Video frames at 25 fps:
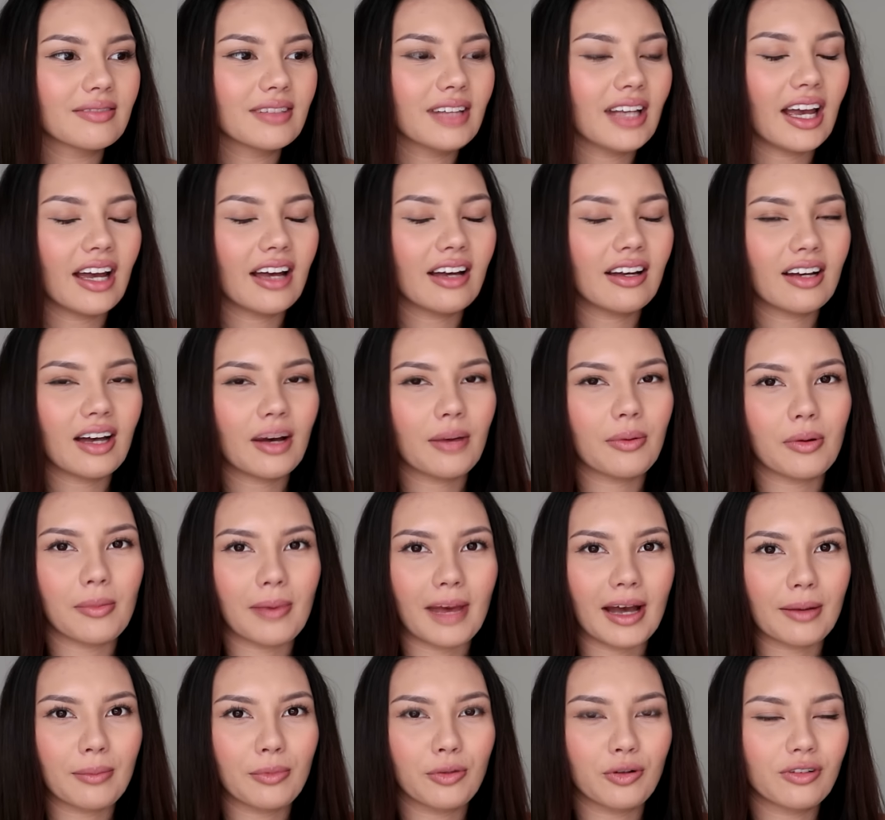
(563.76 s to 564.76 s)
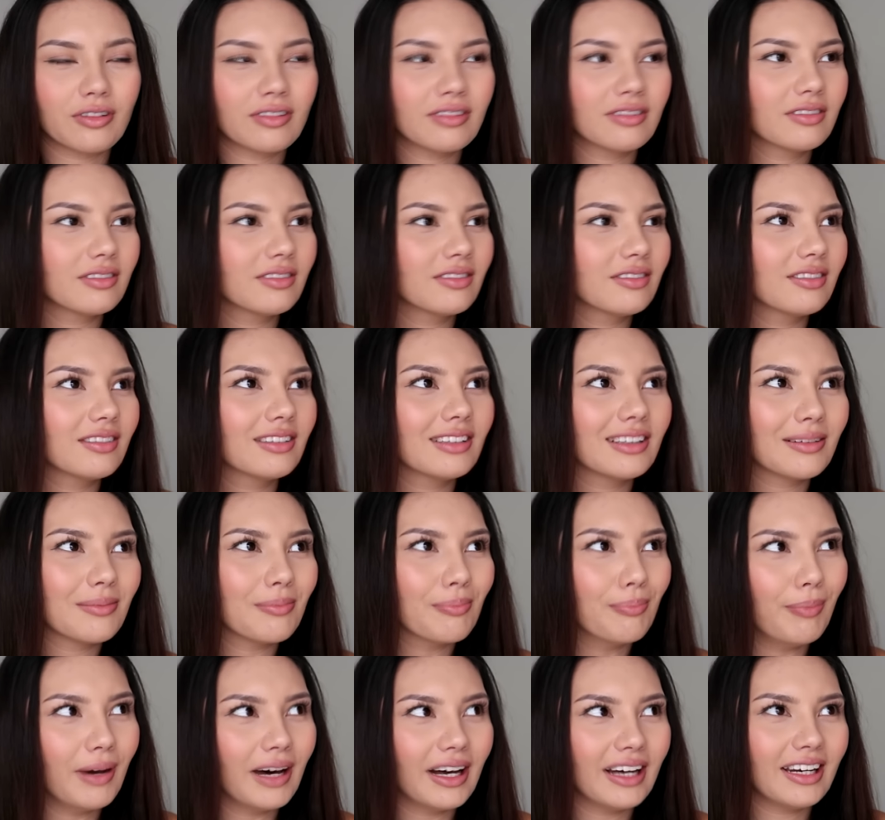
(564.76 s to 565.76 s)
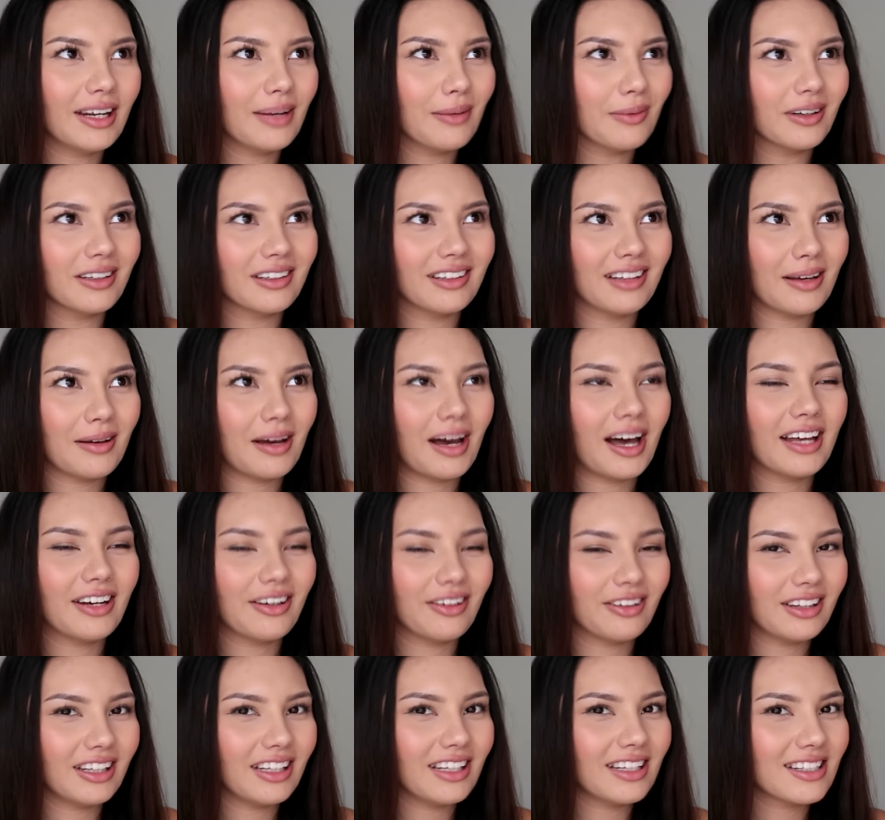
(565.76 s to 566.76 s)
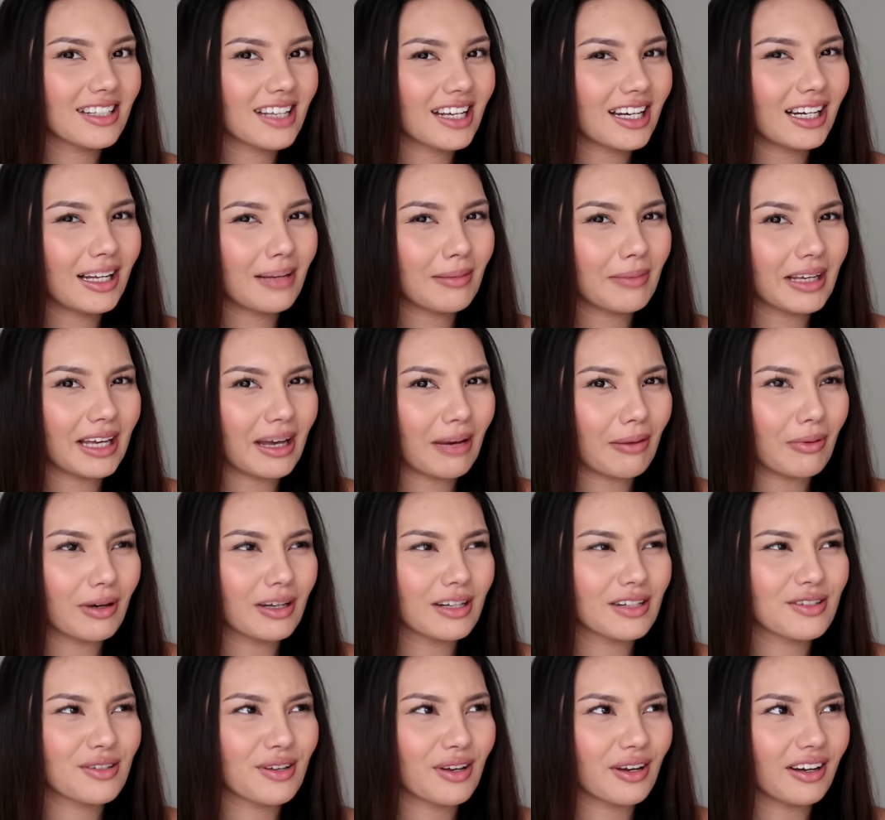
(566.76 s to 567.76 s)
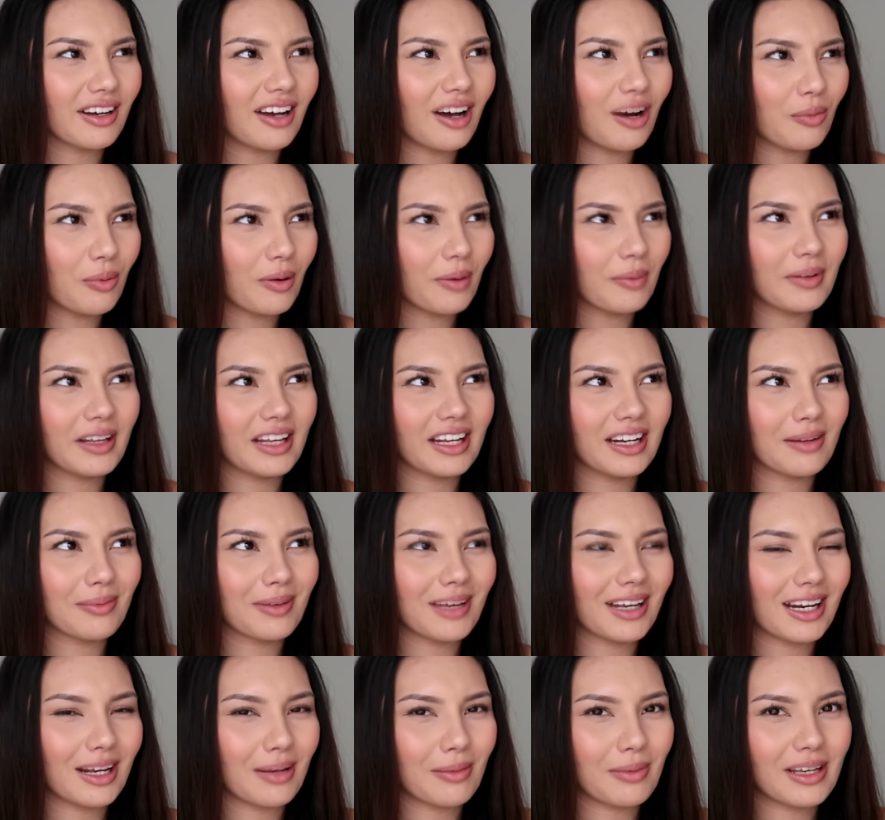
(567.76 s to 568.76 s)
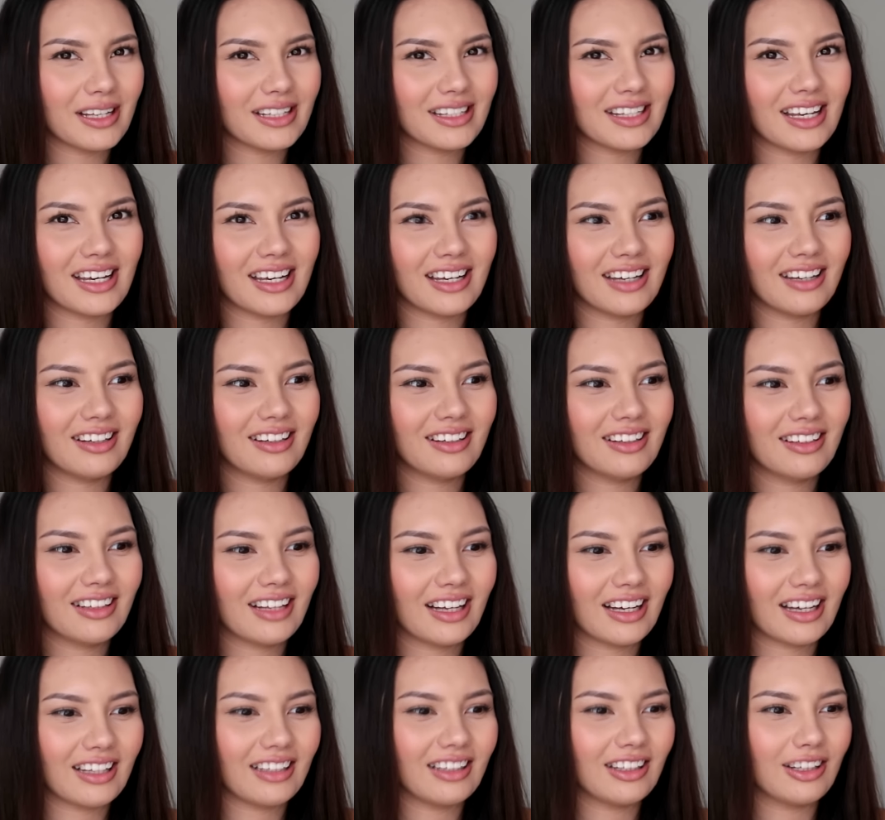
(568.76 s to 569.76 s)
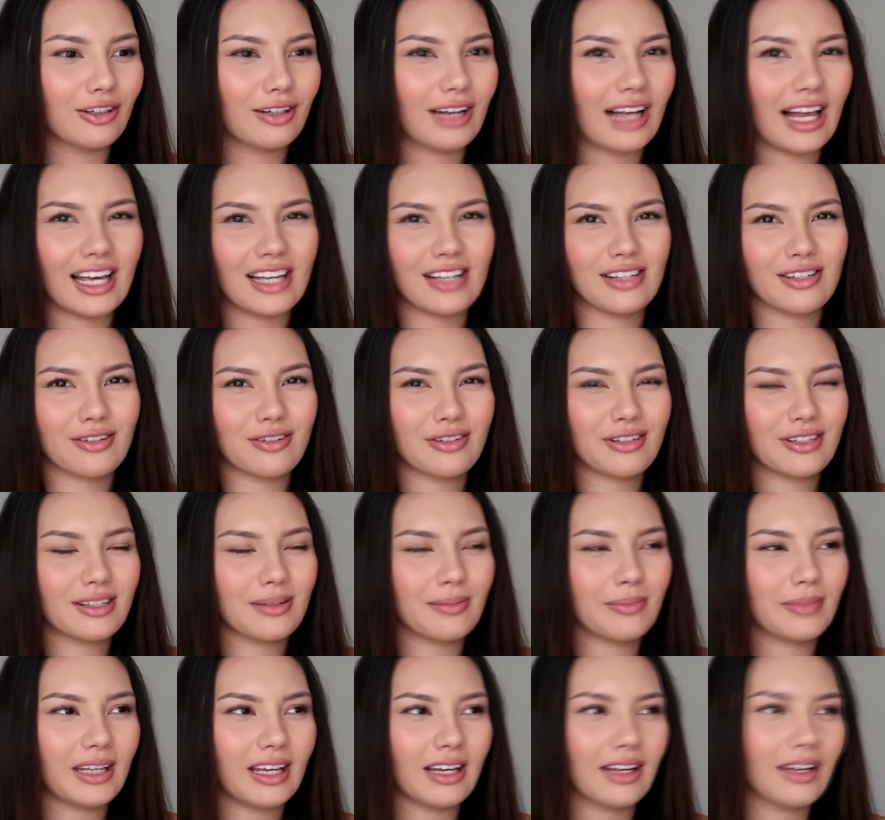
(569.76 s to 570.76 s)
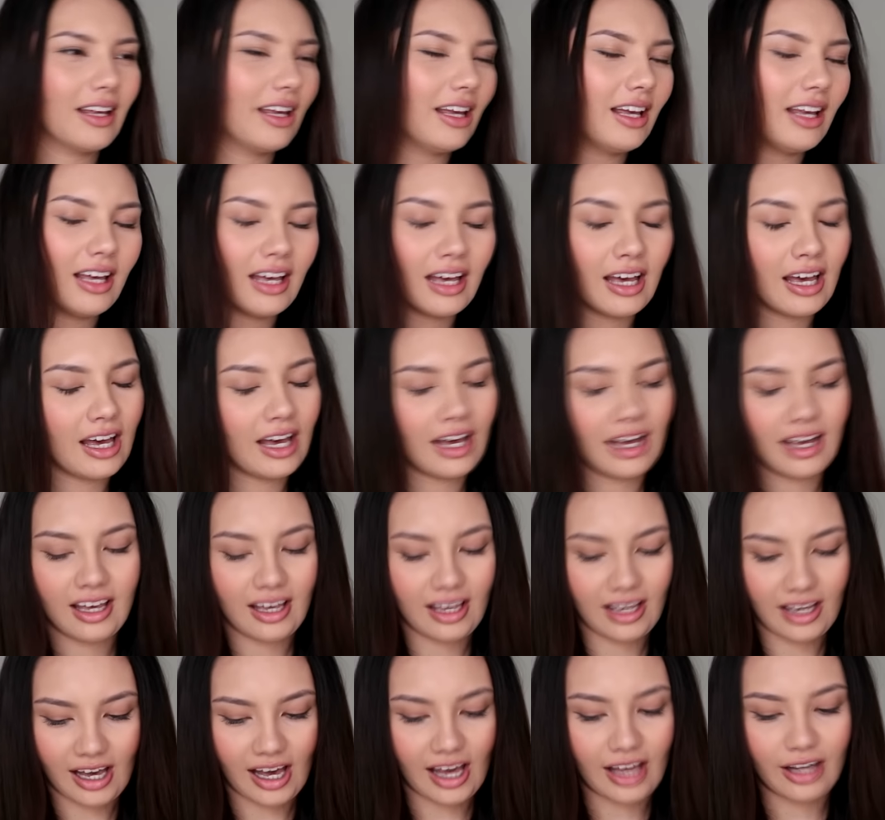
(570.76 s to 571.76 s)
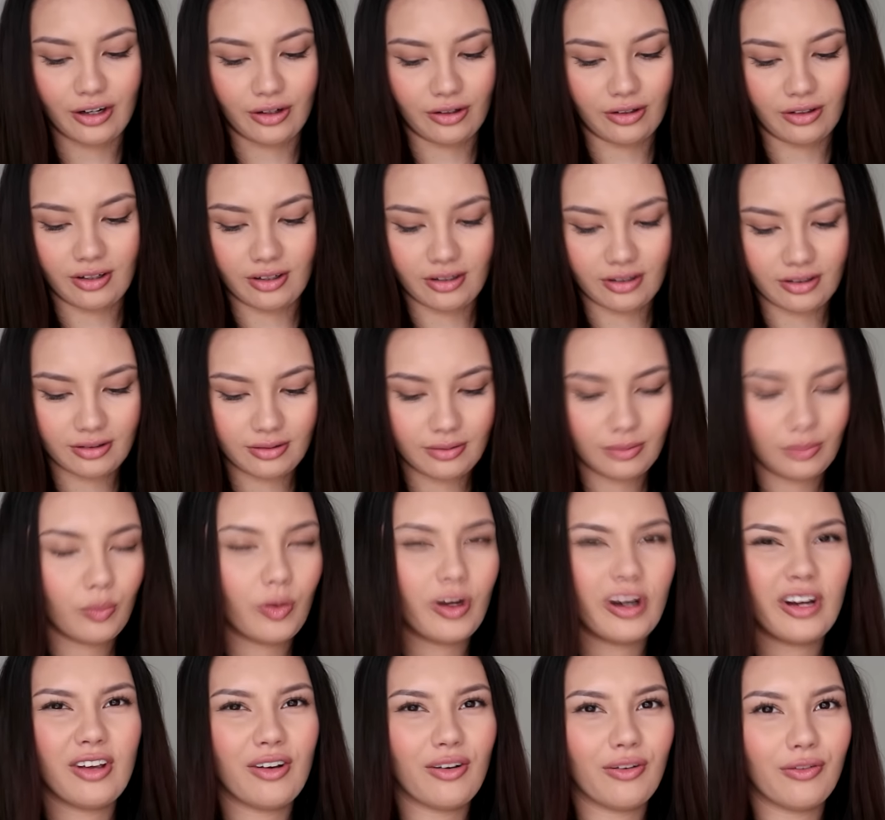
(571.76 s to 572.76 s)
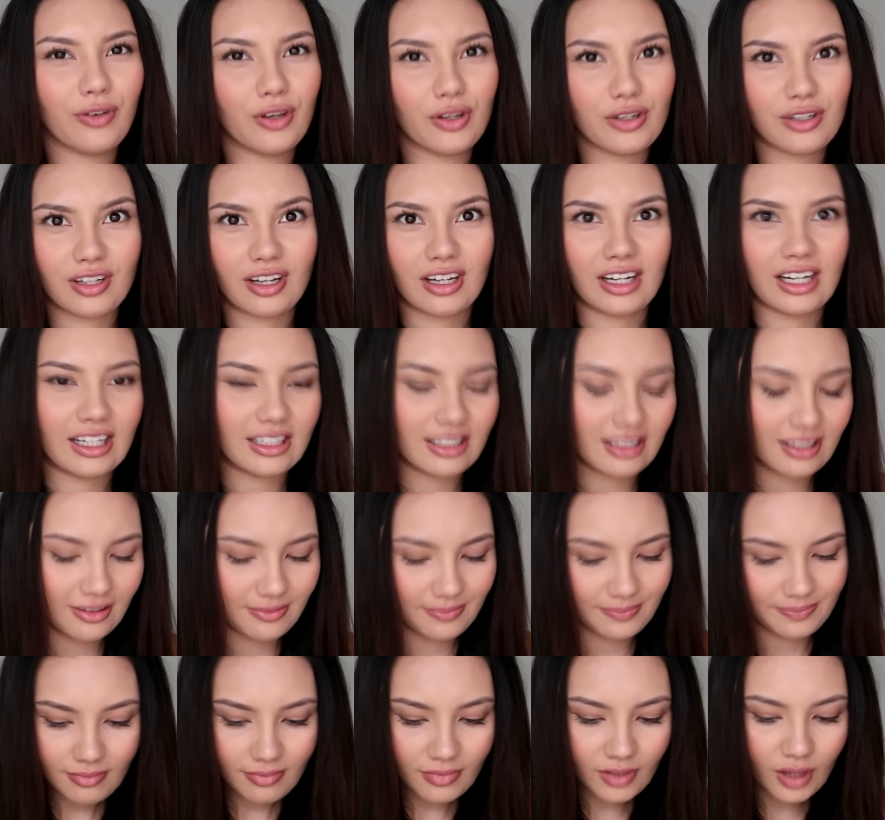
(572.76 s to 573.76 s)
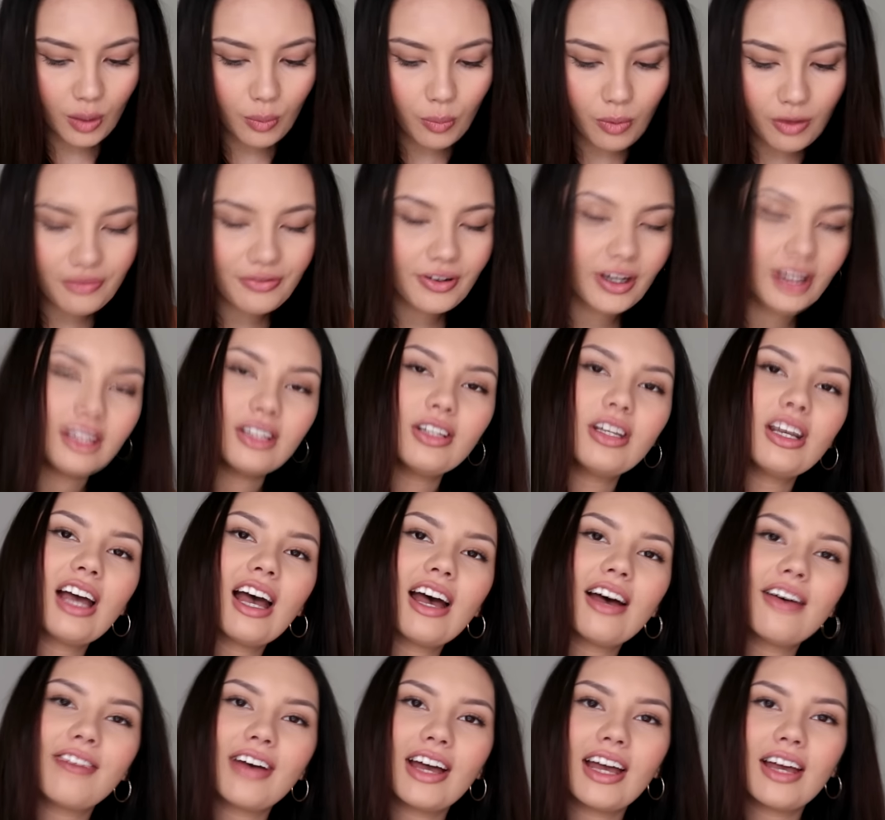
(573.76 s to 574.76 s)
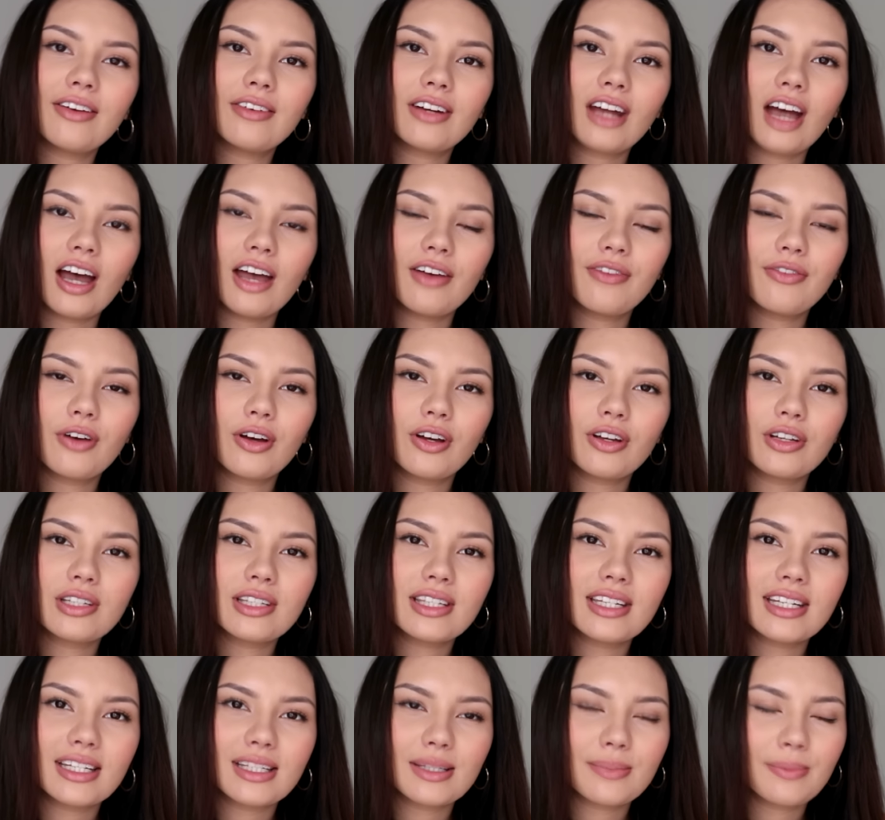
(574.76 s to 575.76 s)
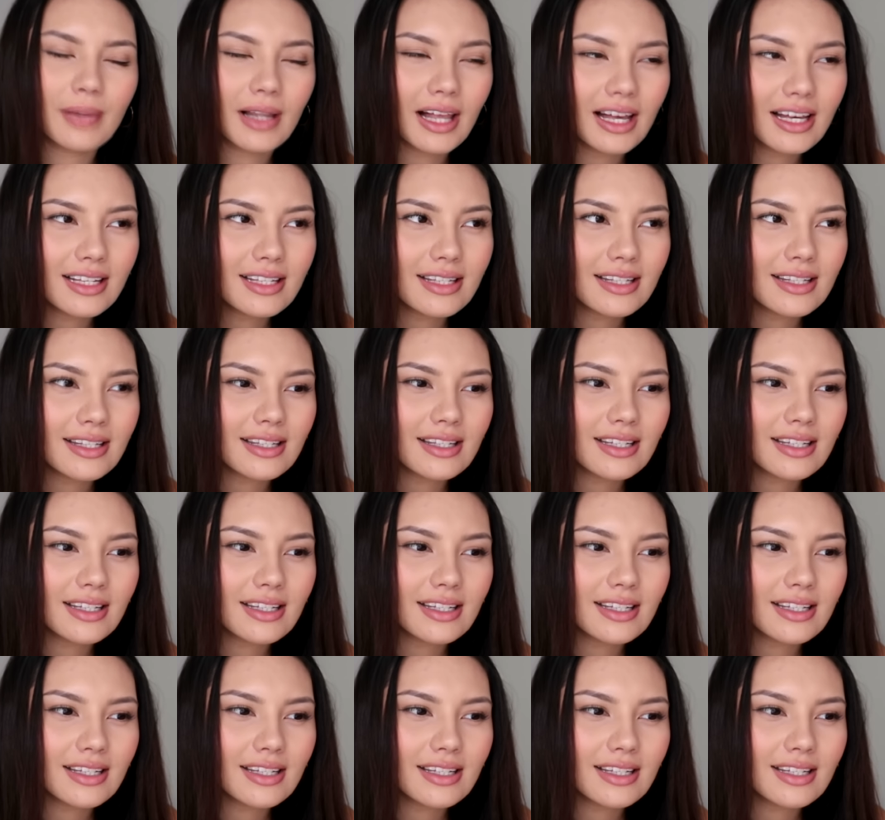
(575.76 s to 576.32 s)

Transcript: Yeah, I want a MacBook. But he won't I don't think he's going to let me get one, so I'll probably end up getting a PC, like a little Acer or something. I don't know. What are your views on it? What phone do you have? I have an iPhone 6 Plus.